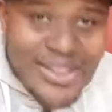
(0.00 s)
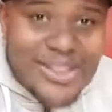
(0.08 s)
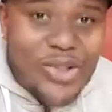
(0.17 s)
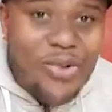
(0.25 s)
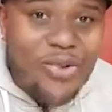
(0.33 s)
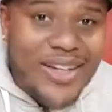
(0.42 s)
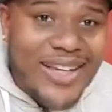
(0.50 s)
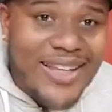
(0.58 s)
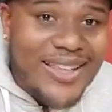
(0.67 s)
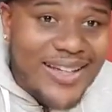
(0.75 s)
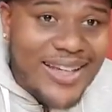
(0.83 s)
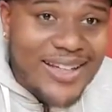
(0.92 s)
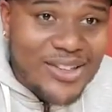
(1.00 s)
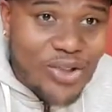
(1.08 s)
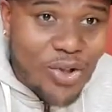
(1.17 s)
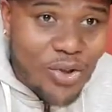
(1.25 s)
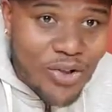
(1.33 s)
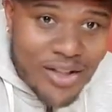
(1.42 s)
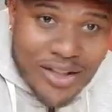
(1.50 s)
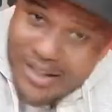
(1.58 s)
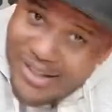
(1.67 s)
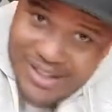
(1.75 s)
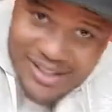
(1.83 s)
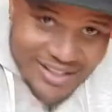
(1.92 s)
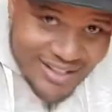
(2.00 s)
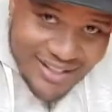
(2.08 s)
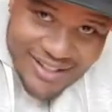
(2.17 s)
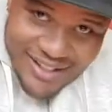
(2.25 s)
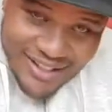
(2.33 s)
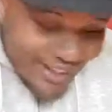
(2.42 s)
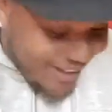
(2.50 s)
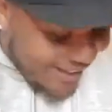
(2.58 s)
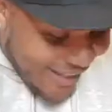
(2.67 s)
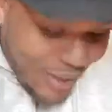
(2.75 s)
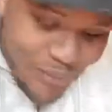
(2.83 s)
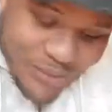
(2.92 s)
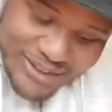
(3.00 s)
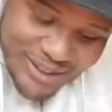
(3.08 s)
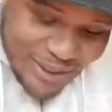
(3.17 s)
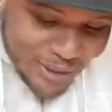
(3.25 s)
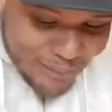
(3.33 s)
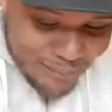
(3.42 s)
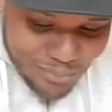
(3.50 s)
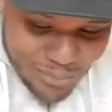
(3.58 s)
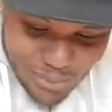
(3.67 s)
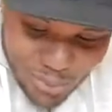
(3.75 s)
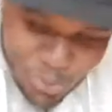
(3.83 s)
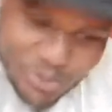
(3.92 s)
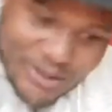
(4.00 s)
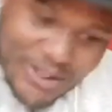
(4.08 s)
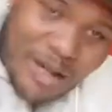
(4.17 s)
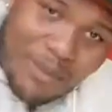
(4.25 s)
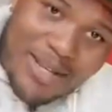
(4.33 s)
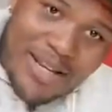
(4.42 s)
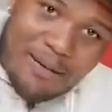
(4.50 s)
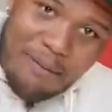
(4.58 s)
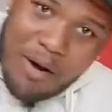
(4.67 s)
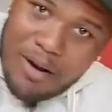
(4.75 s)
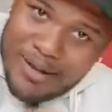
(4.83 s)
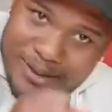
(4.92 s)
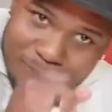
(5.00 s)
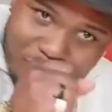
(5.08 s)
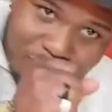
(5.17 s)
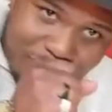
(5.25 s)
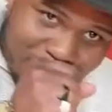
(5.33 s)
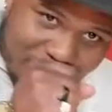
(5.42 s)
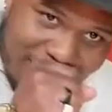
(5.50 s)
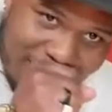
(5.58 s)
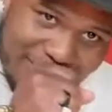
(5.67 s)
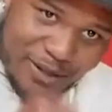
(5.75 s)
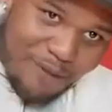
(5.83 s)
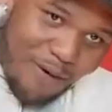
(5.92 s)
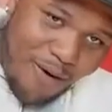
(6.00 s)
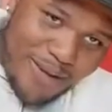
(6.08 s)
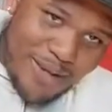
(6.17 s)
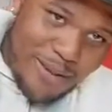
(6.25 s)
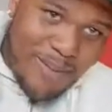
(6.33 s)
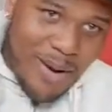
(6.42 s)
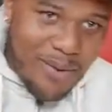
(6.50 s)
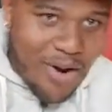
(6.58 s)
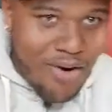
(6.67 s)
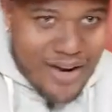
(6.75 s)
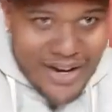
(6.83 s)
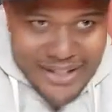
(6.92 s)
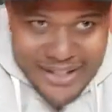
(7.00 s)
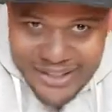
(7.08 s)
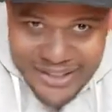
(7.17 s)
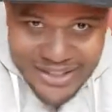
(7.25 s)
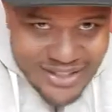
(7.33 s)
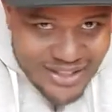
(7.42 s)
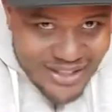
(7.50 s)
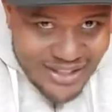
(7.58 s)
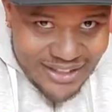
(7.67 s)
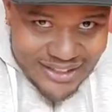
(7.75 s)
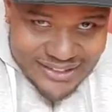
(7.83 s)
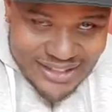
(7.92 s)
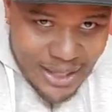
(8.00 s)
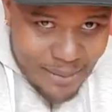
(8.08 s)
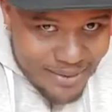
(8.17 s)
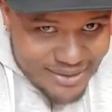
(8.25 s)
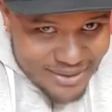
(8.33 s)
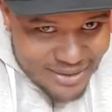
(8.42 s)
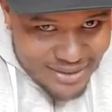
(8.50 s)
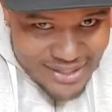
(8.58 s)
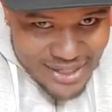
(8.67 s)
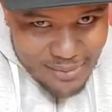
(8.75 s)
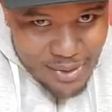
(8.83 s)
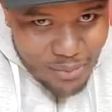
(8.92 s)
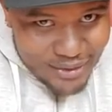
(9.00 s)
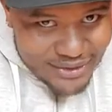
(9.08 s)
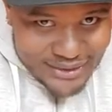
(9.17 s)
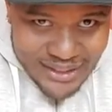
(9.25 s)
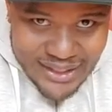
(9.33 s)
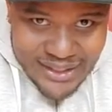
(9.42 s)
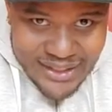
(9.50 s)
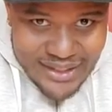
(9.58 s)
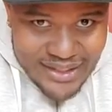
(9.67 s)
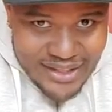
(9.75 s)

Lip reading: is going to lead the league in scoring. Even Skip let LeVar get by with all kind of statements and saying what he want to say.